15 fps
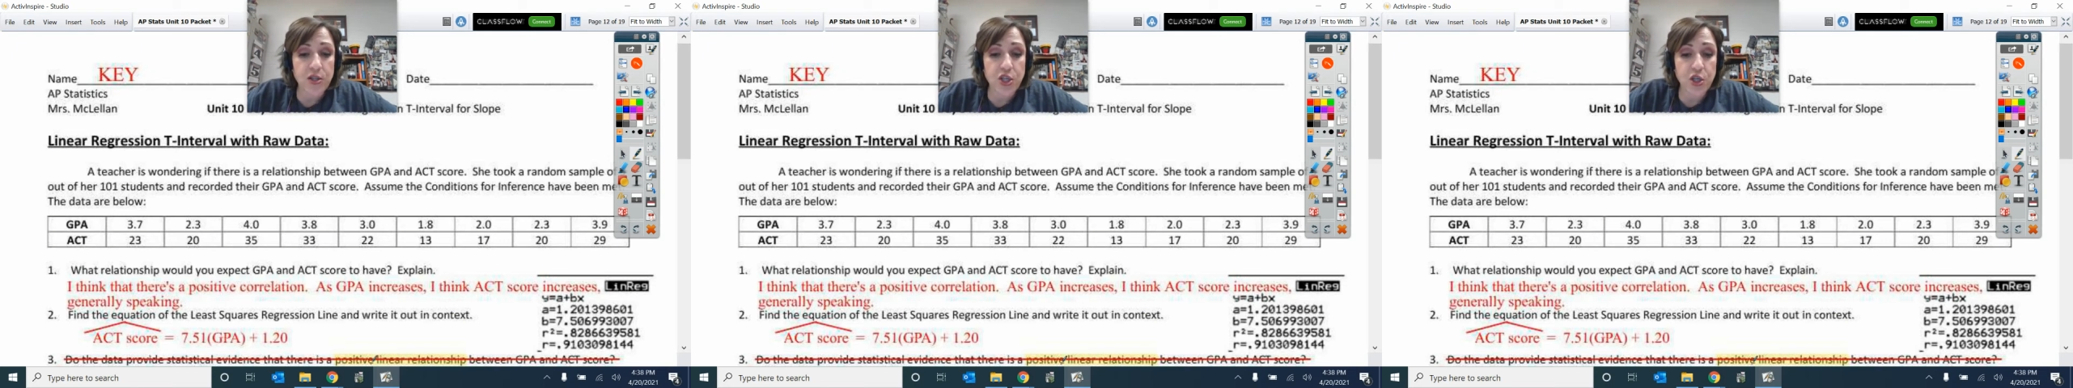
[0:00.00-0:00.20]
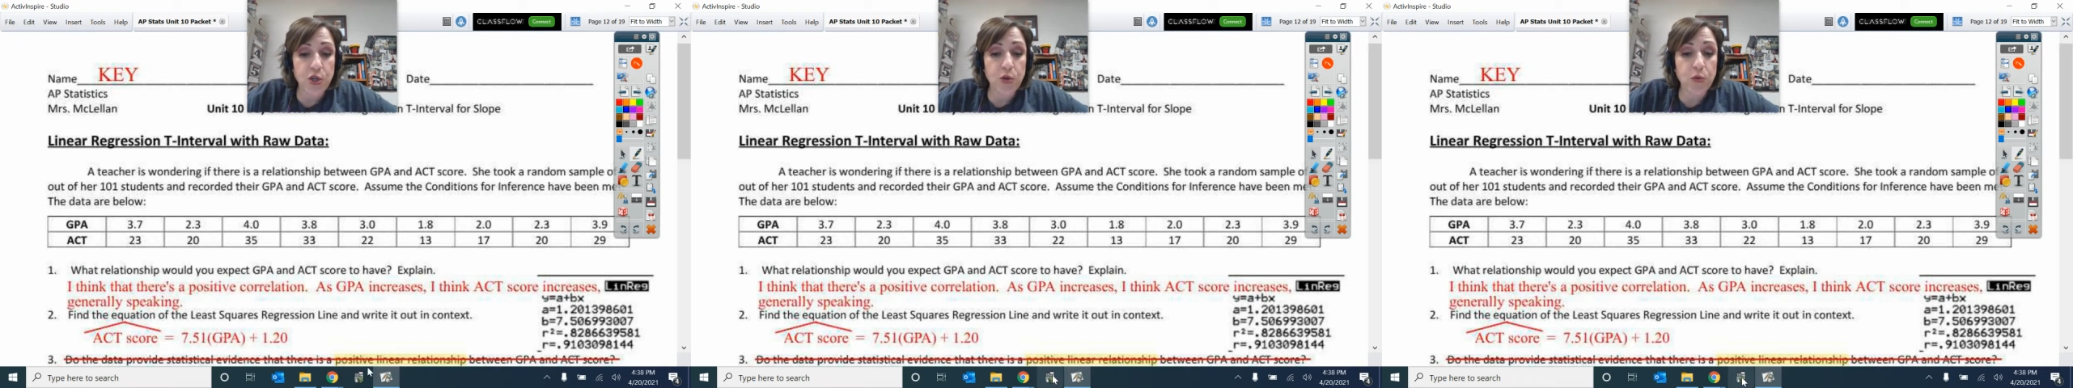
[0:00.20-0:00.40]

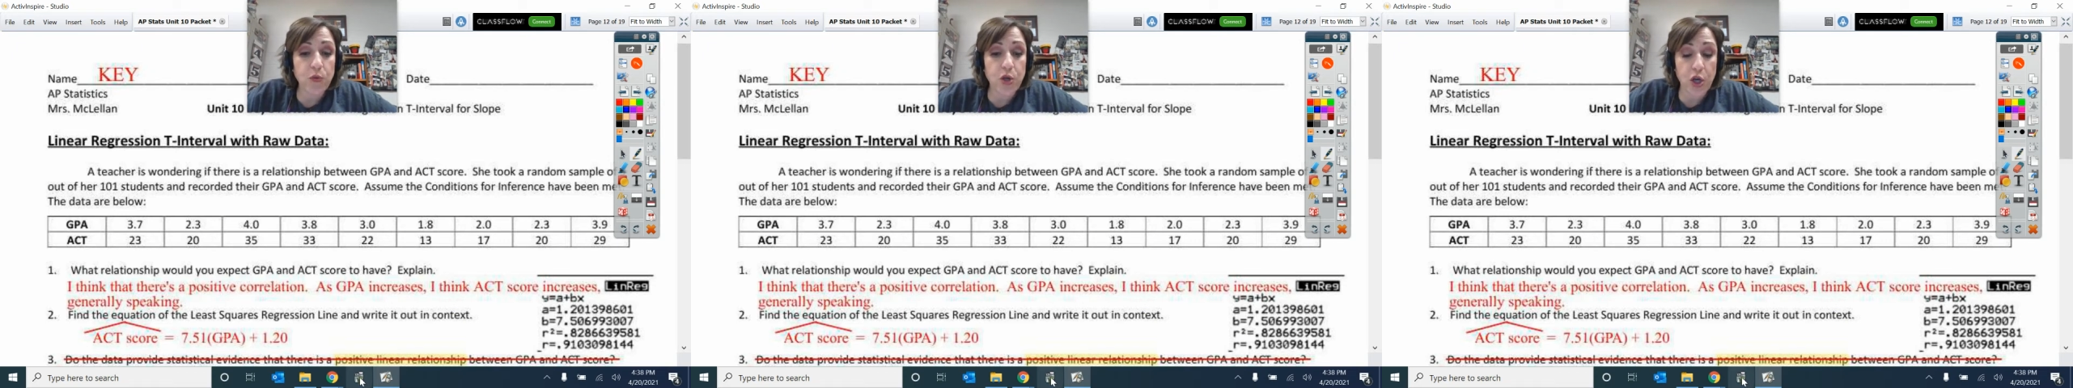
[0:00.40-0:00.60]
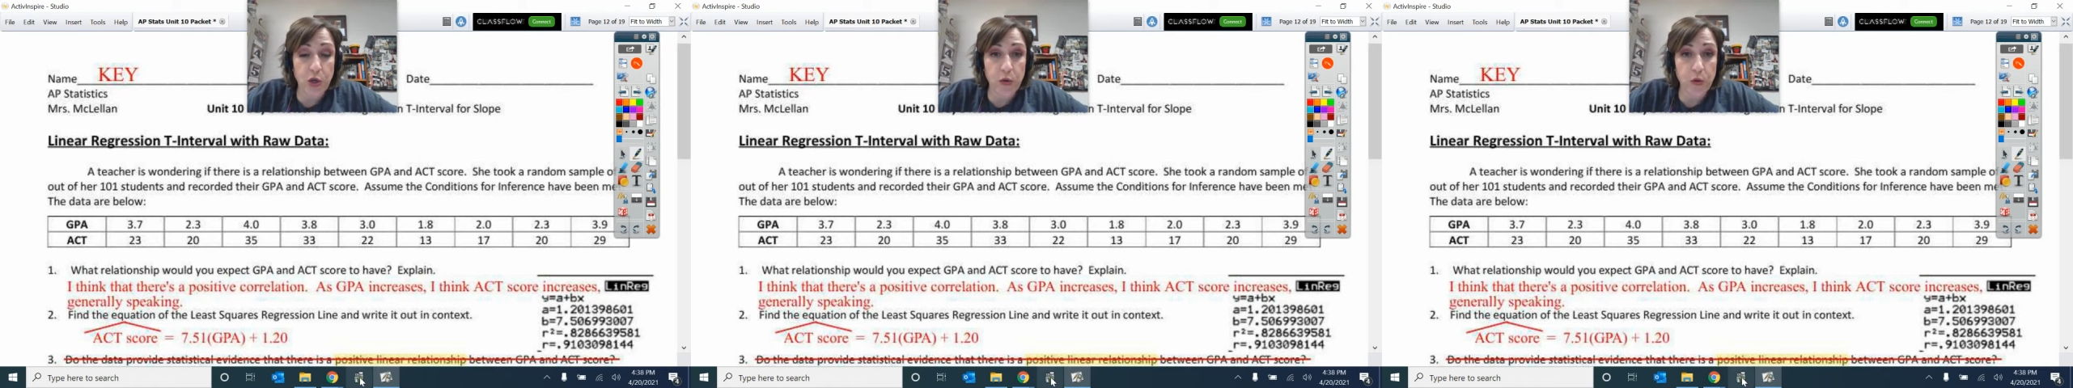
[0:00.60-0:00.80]
to
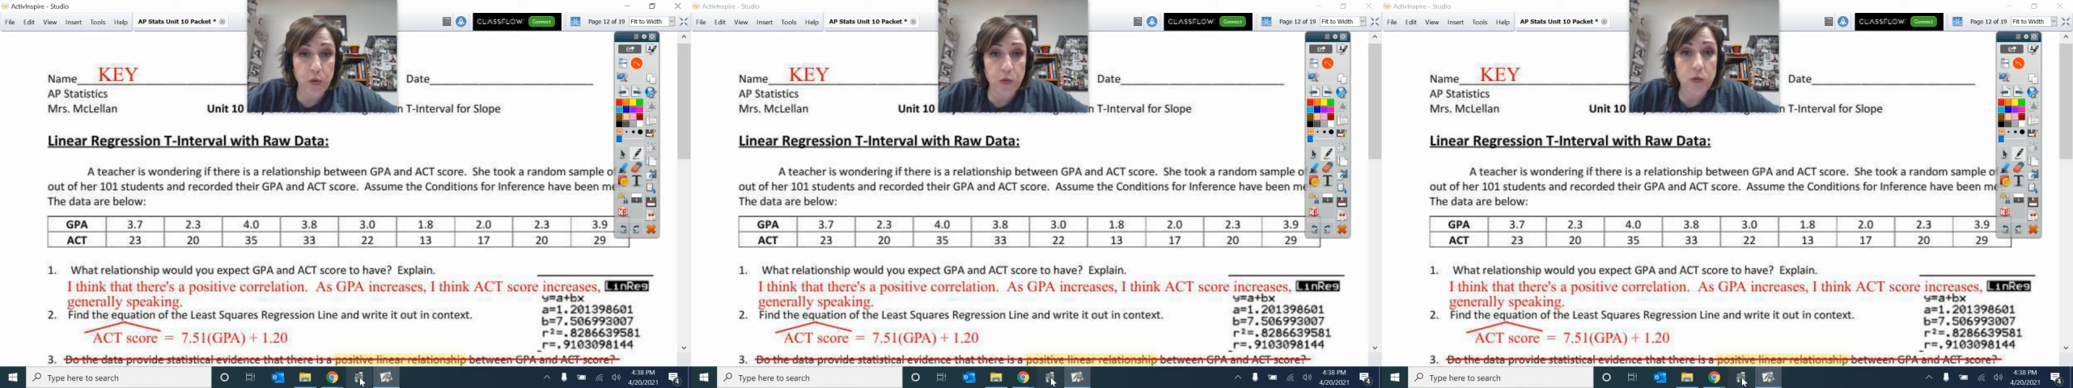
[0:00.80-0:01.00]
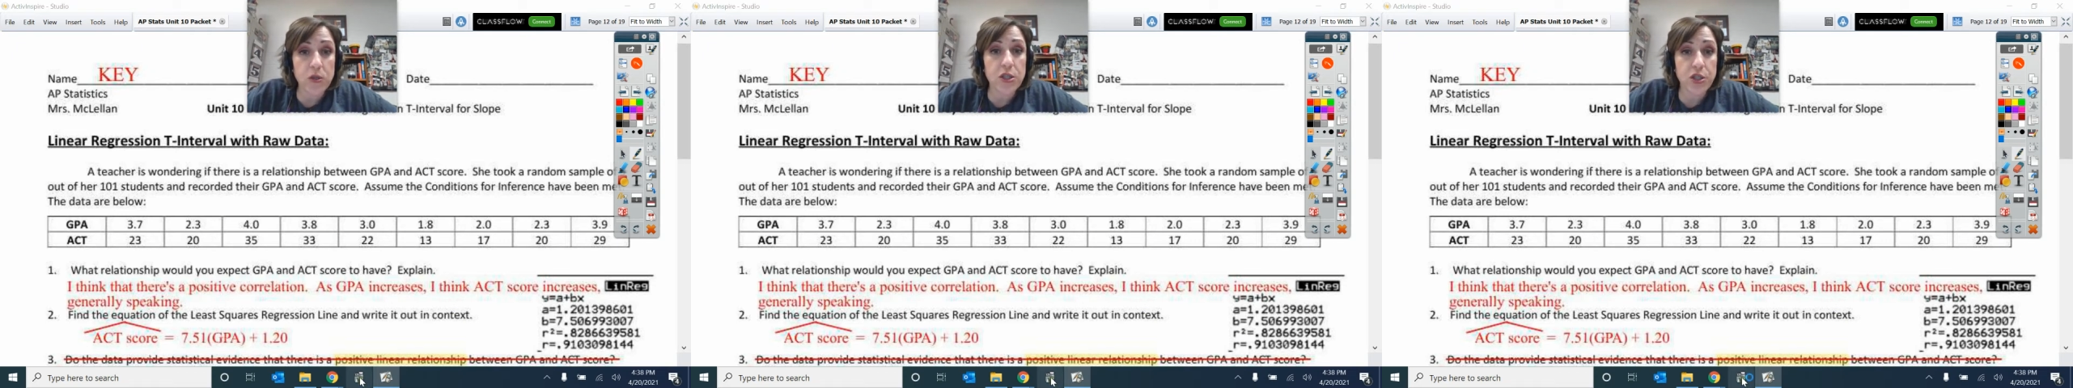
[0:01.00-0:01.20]

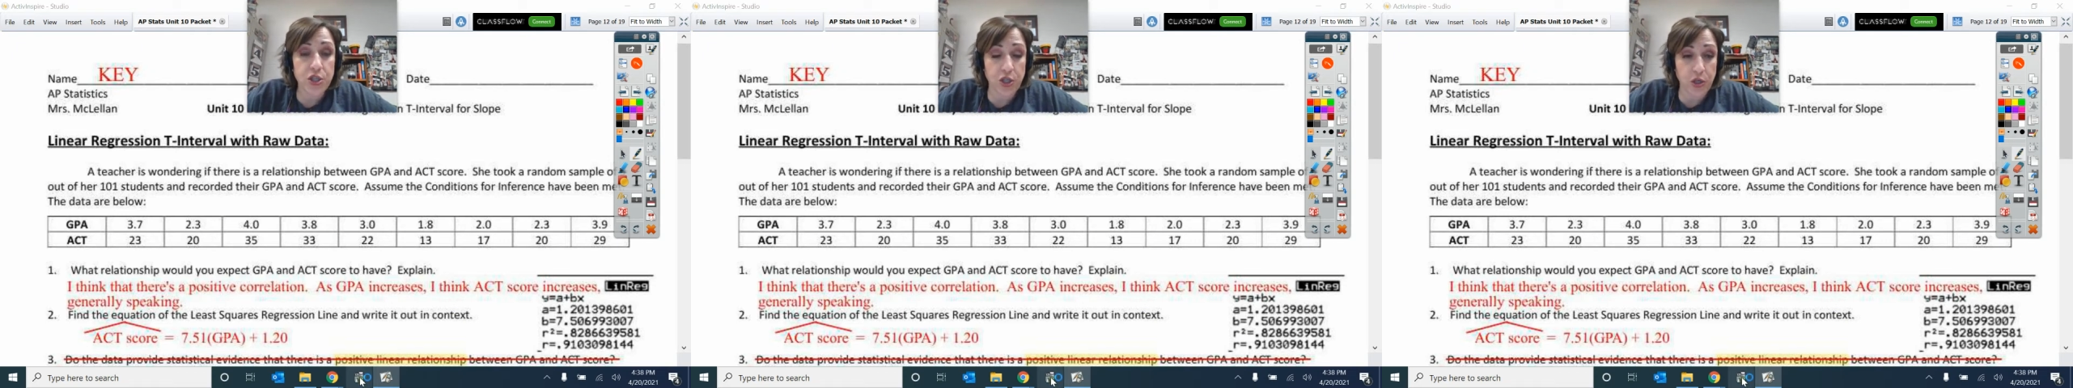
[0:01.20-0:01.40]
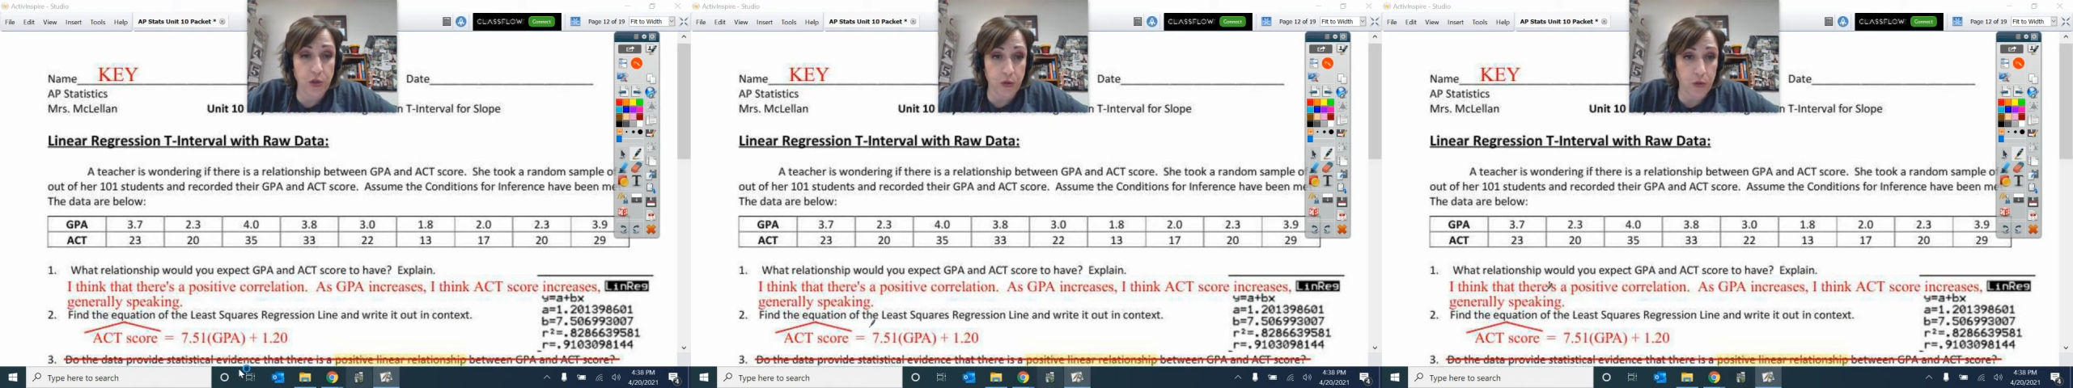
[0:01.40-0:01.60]
go
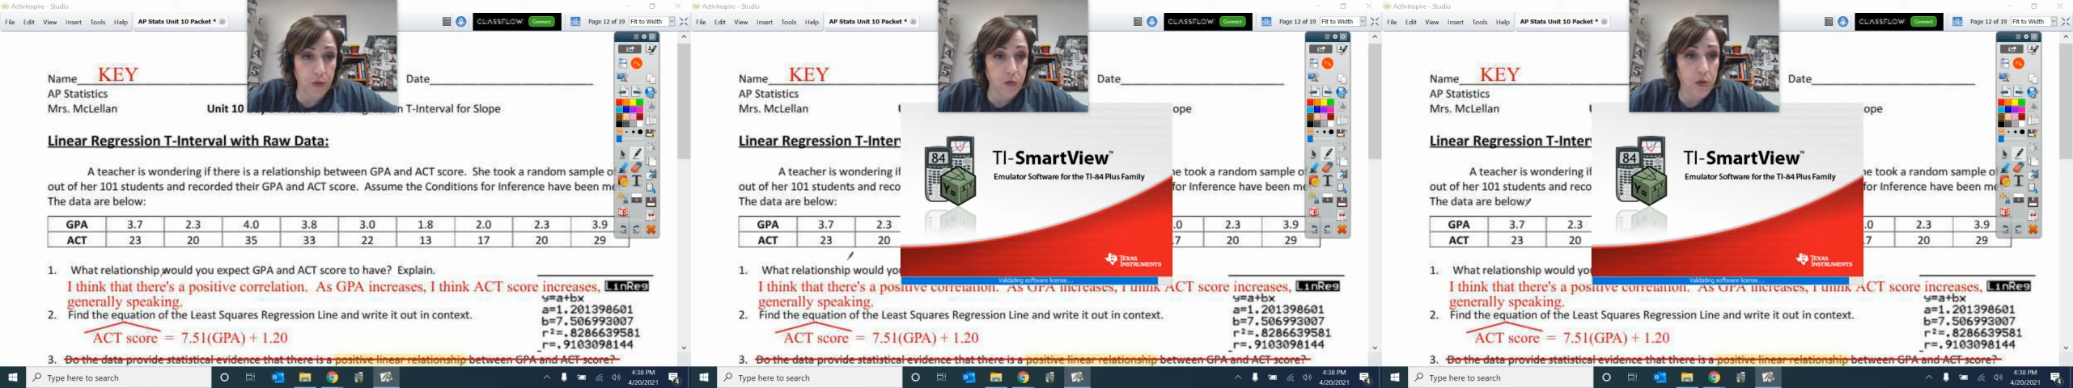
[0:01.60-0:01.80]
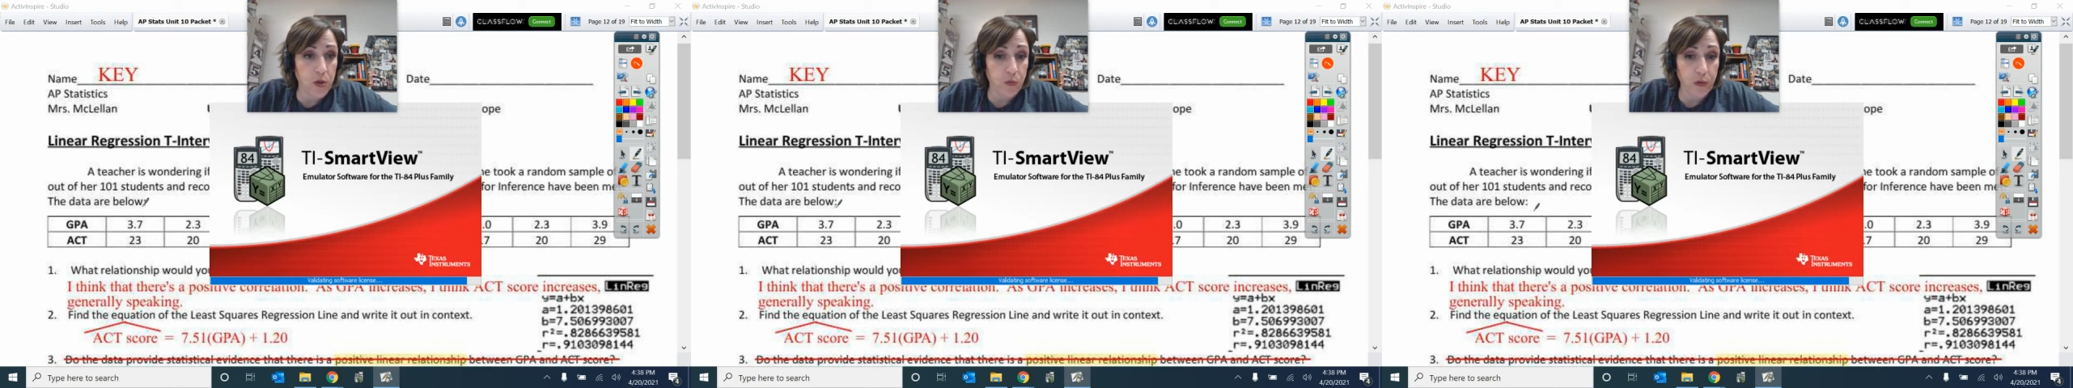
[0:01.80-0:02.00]

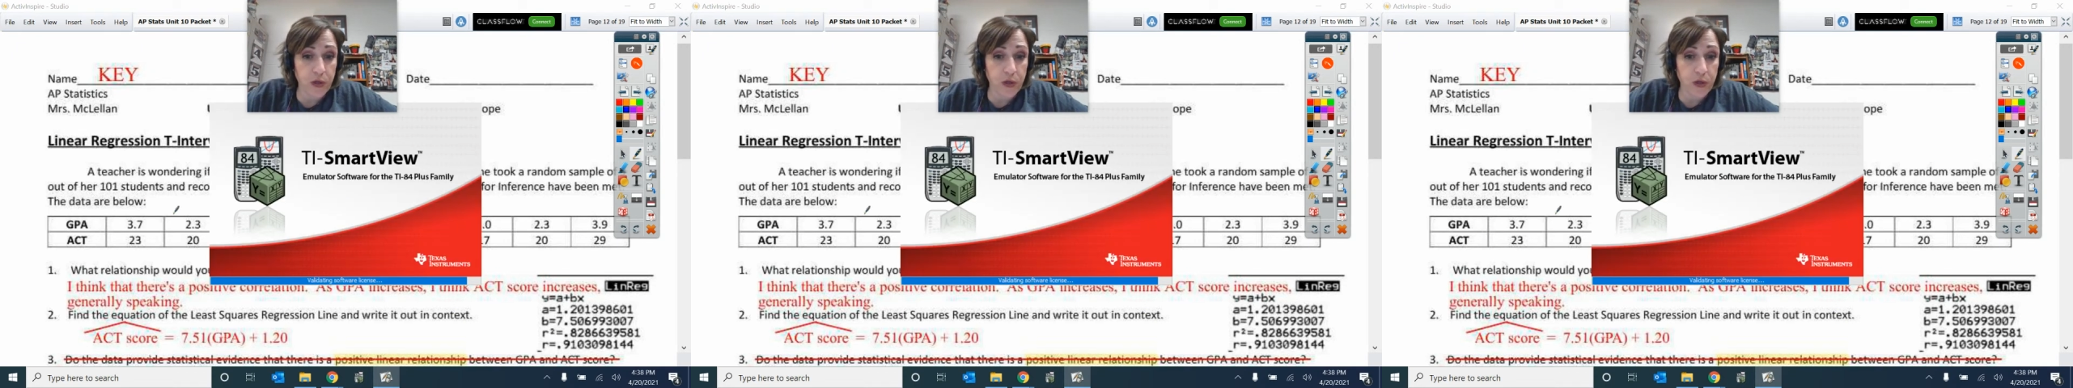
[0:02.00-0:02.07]
to,